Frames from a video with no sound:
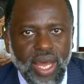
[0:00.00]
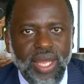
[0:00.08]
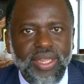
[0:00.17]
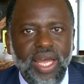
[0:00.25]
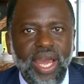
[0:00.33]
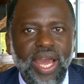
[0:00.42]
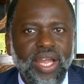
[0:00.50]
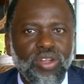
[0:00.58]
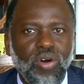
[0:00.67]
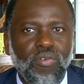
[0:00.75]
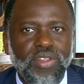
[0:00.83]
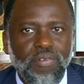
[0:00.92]
and the end
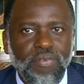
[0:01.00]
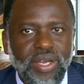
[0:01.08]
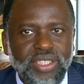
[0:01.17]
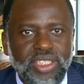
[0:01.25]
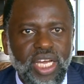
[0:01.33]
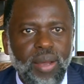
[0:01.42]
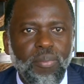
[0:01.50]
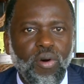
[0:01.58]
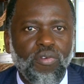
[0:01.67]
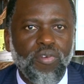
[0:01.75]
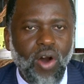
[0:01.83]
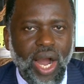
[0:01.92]
of the first term
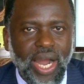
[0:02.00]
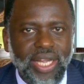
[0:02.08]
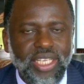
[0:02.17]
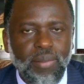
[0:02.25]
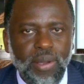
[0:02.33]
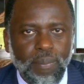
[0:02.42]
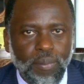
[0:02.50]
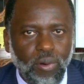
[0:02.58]
of our academic